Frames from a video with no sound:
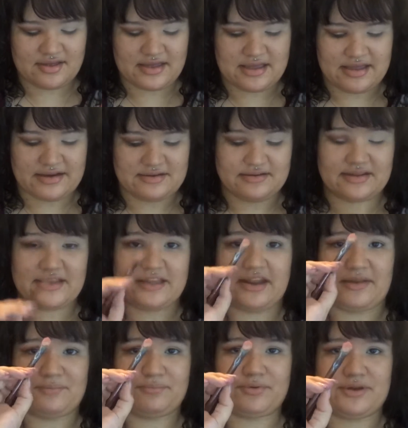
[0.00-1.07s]
and get
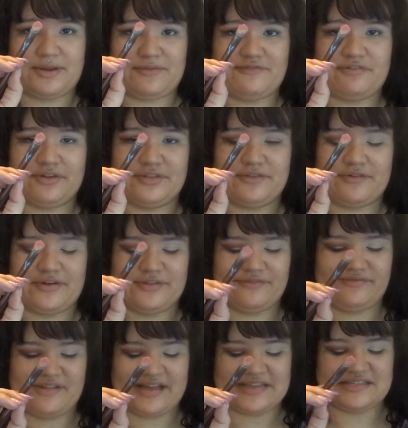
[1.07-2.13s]
it pretty fun on the
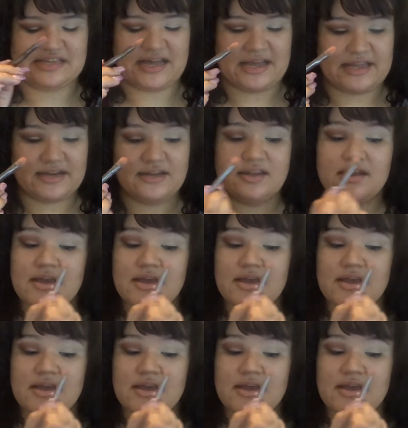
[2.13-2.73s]
flat side.